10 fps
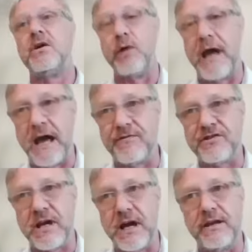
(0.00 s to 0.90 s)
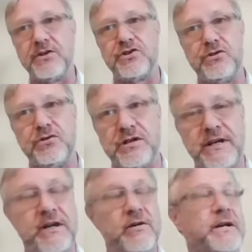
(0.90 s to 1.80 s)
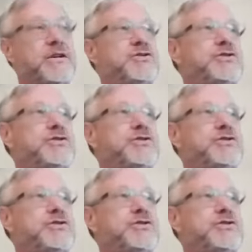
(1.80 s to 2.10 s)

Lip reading: who have sight issues and hearing